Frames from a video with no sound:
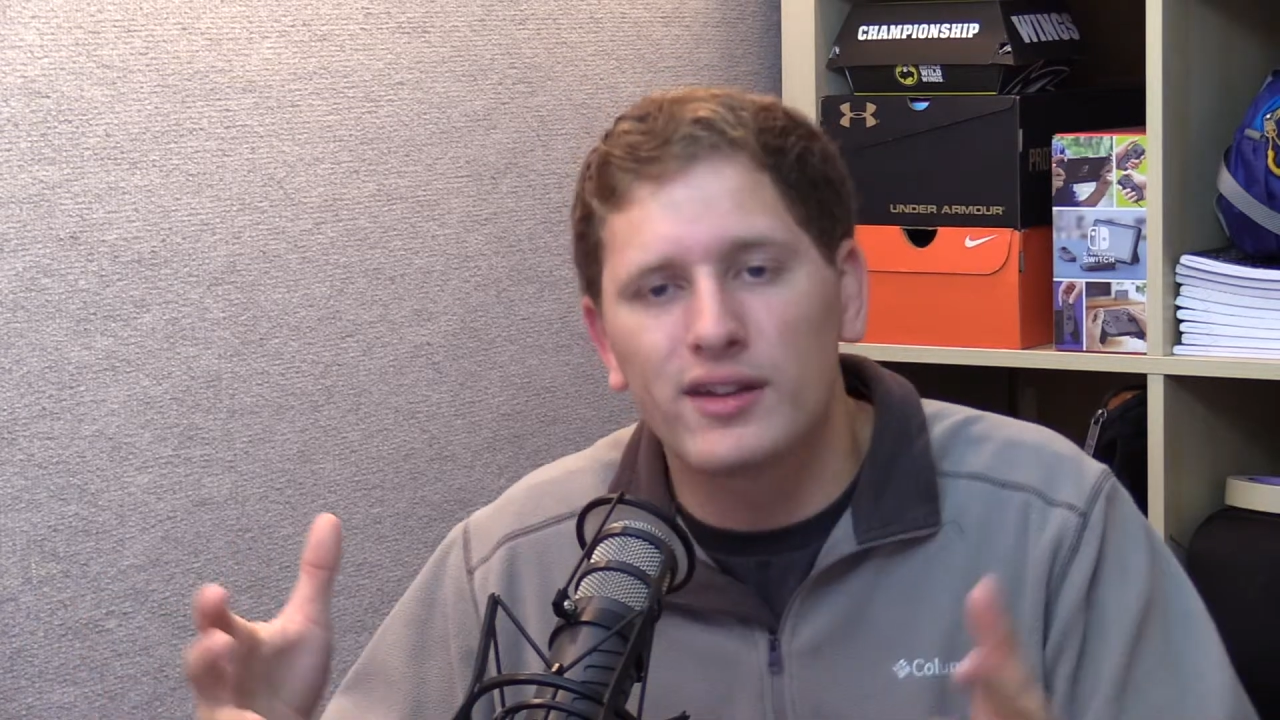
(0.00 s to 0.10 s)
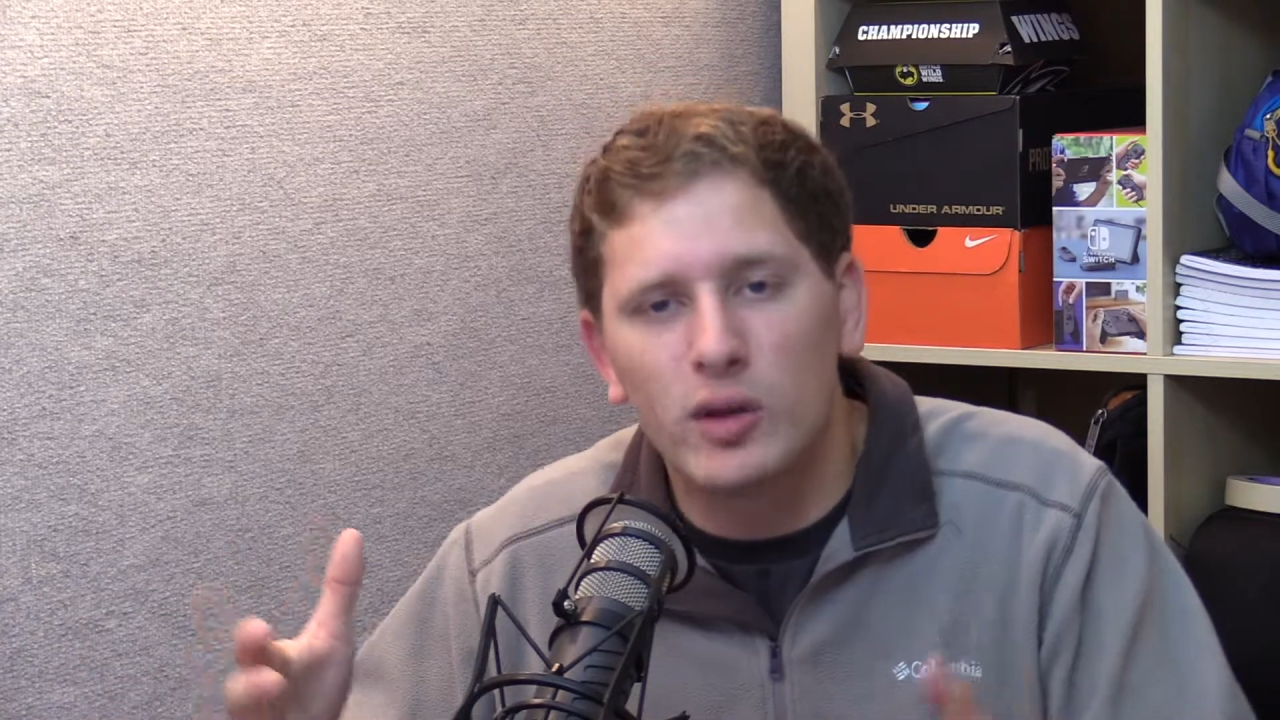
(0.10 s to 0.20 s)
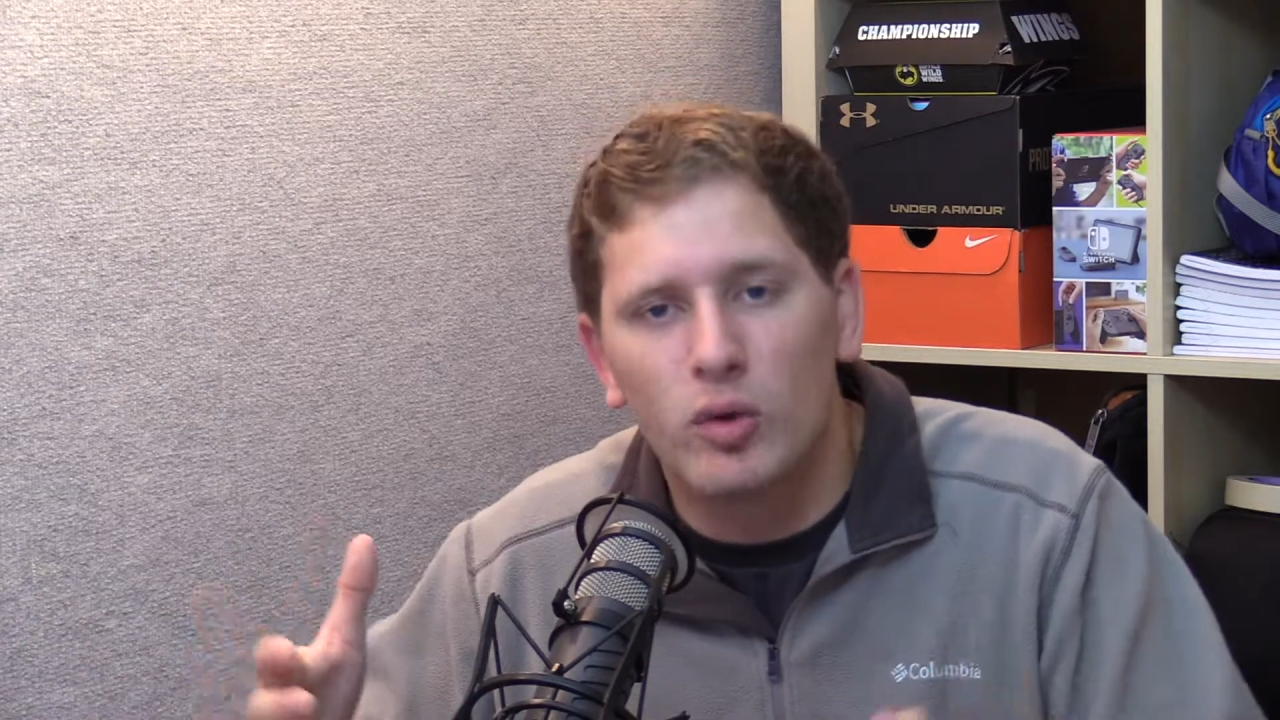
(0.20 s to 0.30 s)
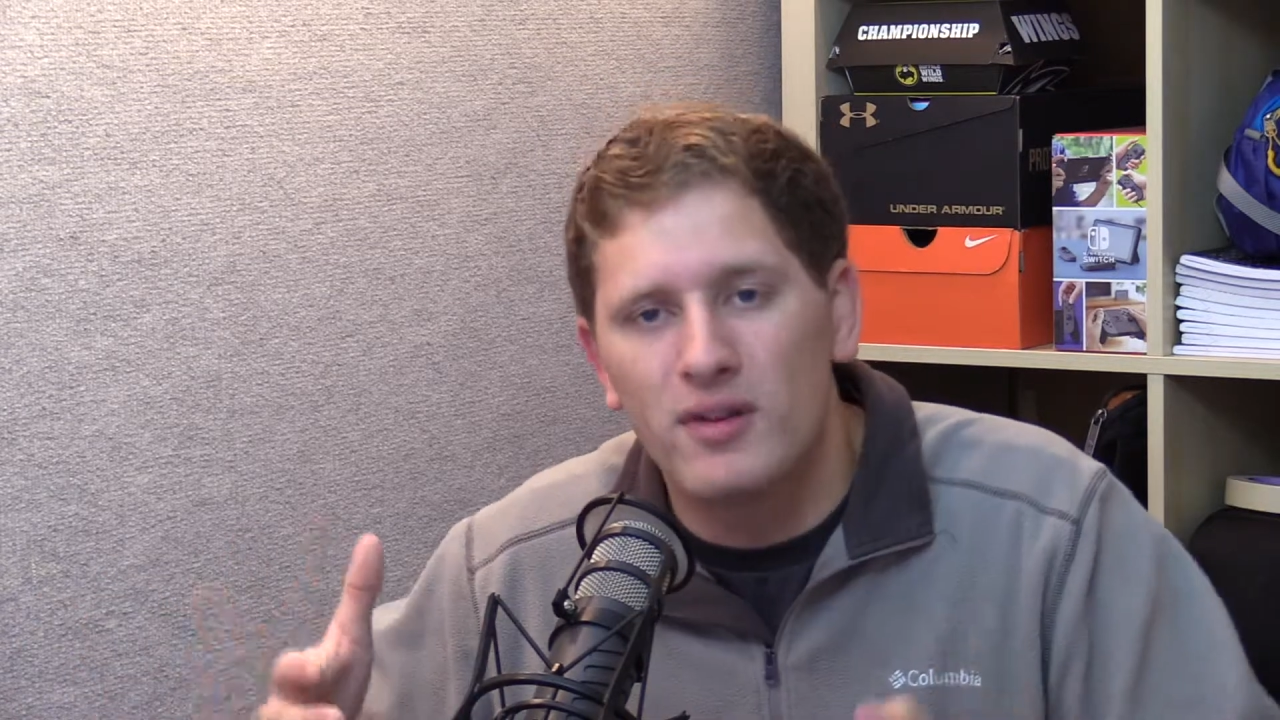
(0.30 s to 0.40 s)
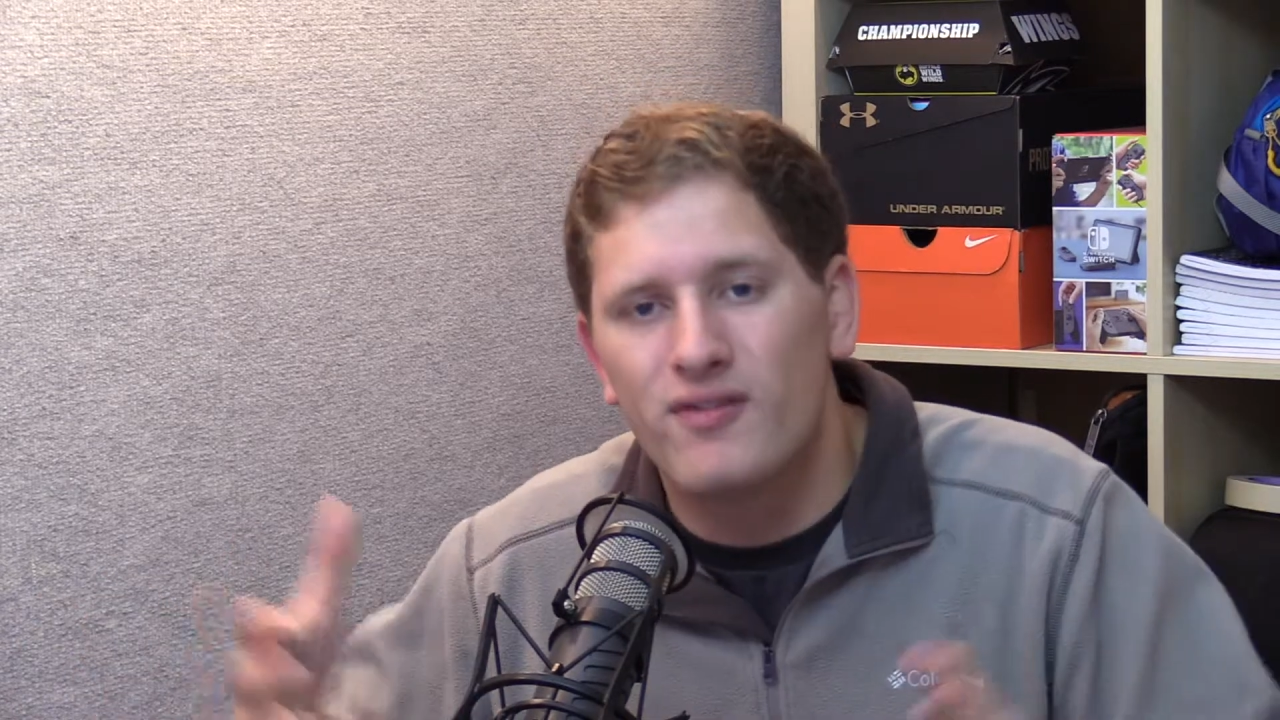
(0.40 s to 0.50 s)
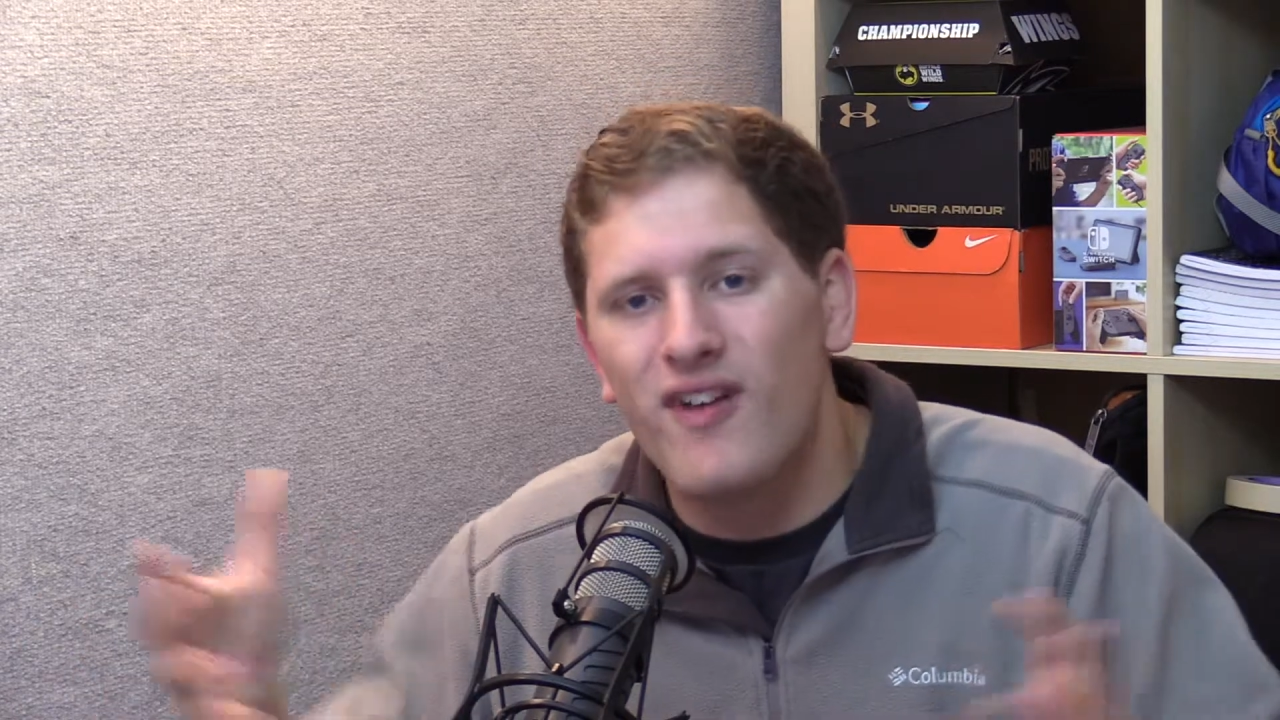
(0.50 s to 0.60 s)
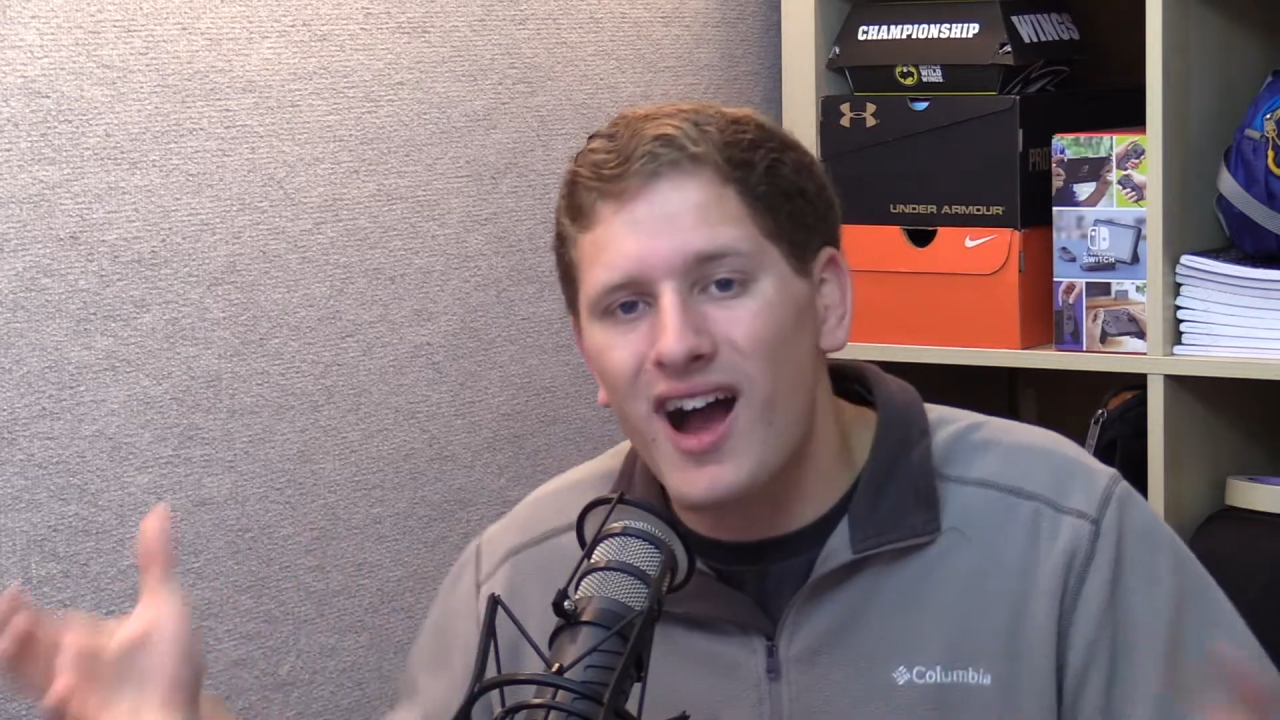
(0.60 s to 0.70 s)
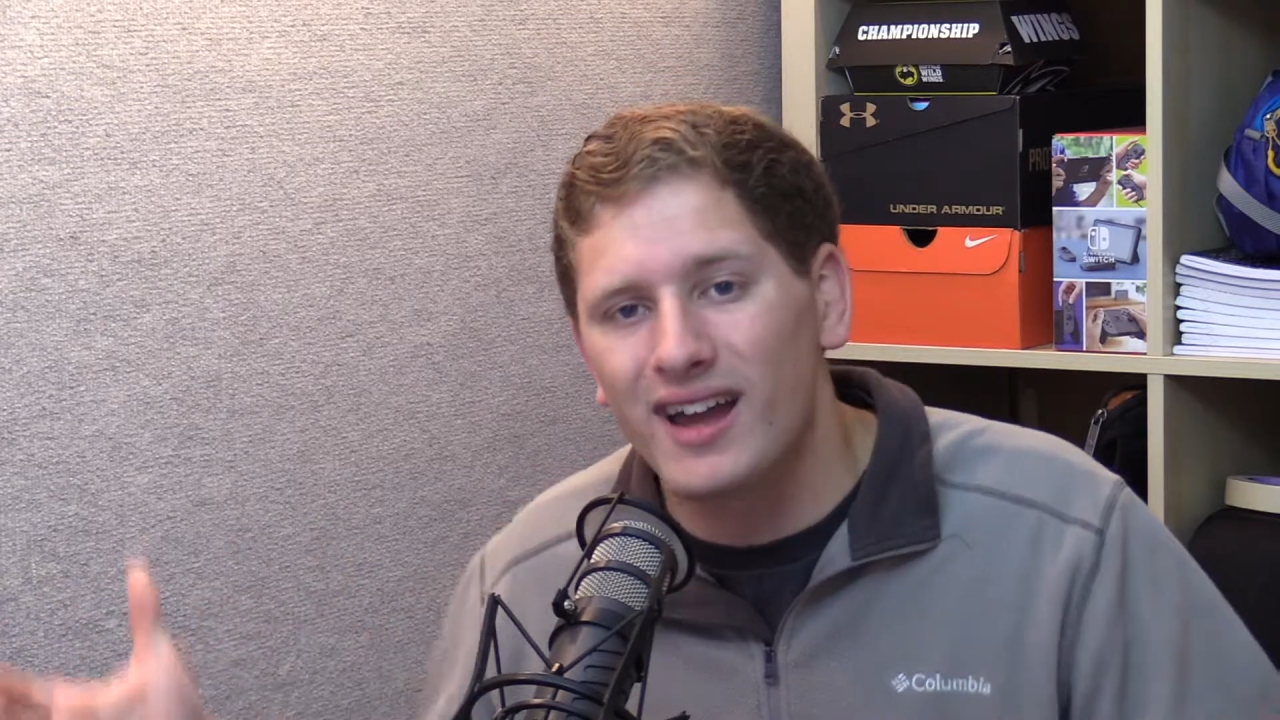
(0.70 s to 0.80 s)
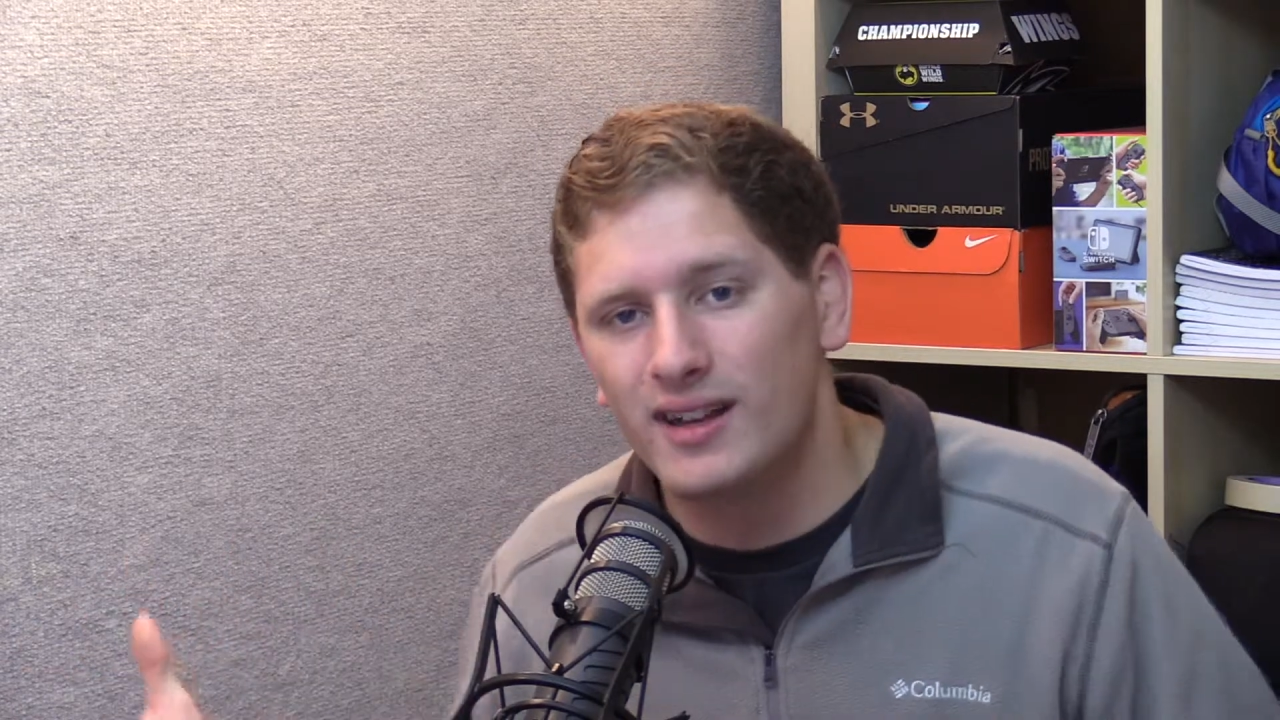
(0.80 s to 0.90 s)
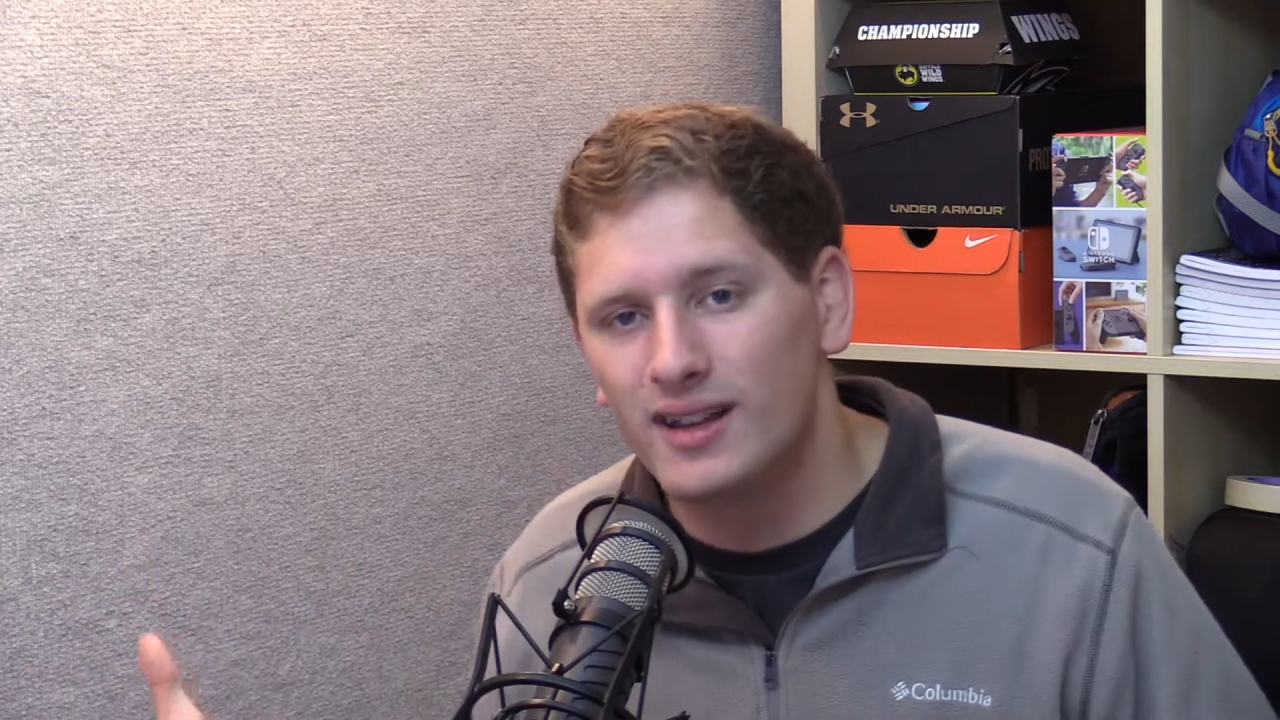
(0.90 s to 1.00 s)
State will be
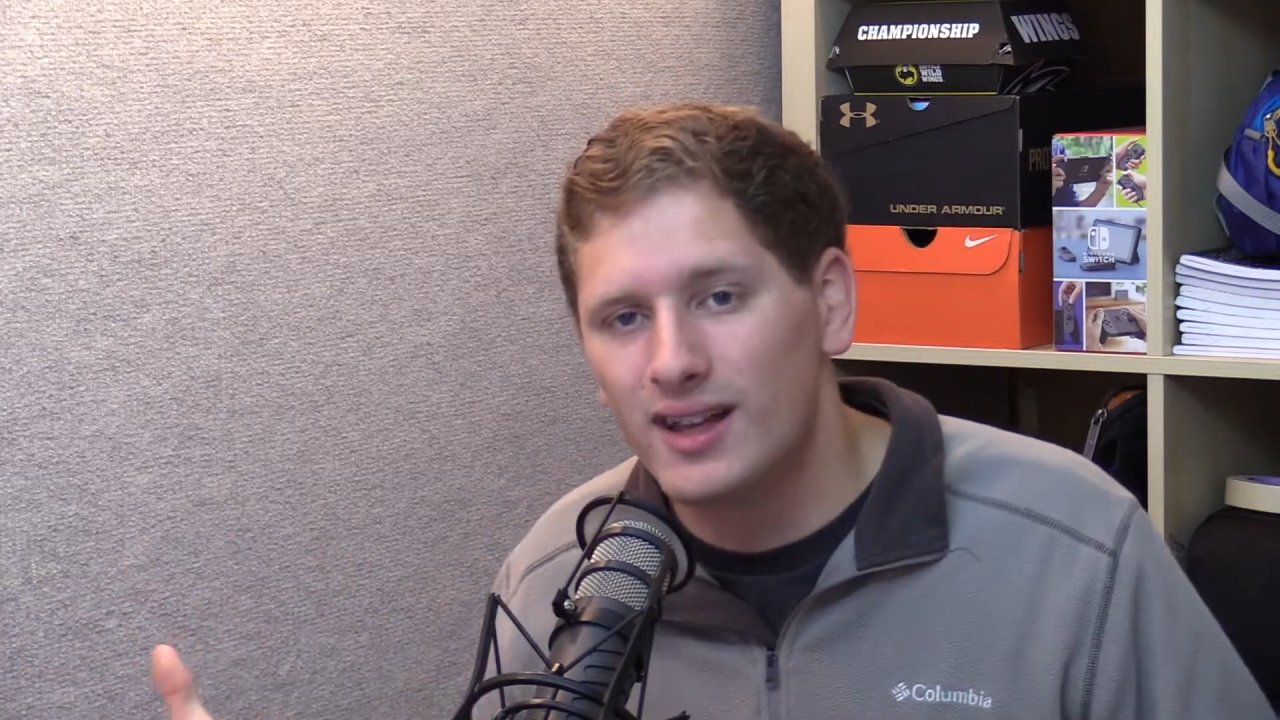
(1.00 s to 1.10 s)
fine